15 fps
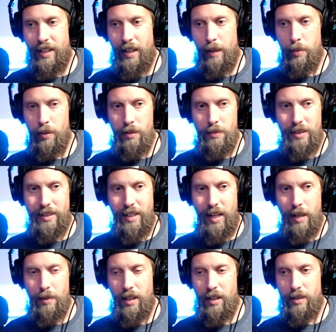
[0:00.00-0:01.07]
Yeah, I put him in
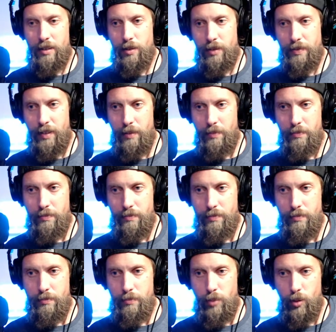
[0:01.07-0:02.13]
timeout, so if he
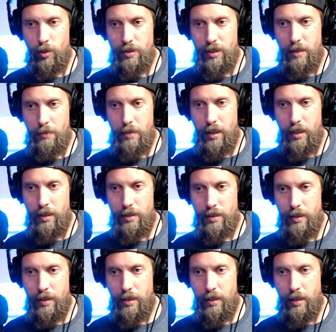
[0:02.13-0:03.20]
pulls that
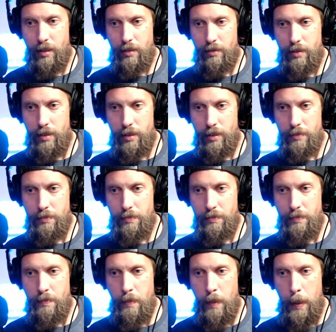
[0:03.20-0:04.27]
BS again, I'll
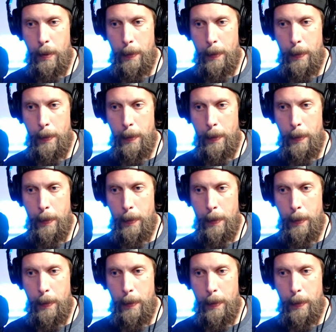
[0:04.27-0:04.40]
um,